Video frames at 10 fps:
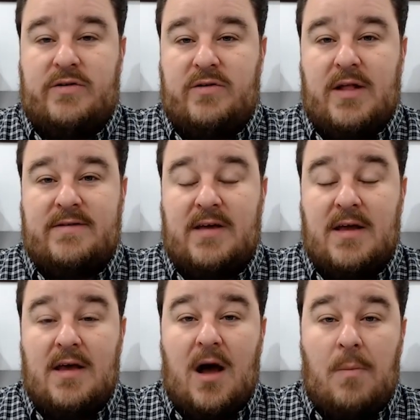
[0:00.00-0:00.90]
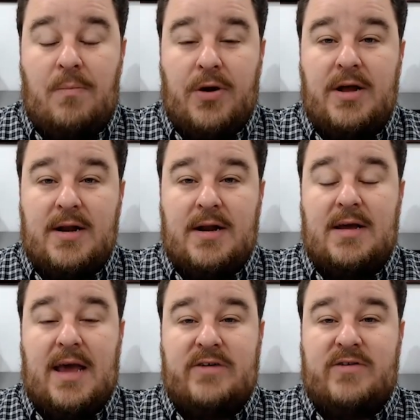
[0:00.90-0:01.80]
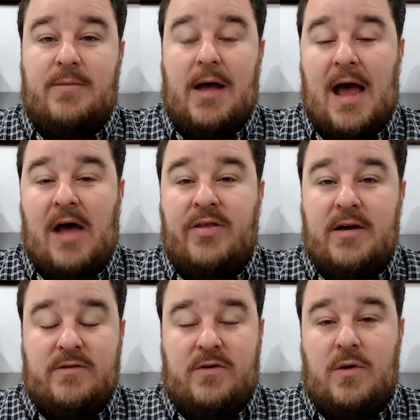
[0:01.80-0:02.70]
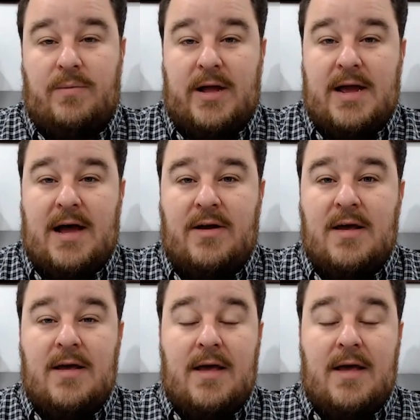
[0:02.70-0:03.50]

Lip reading: So that's a pretty good indication about how the year is going to play out.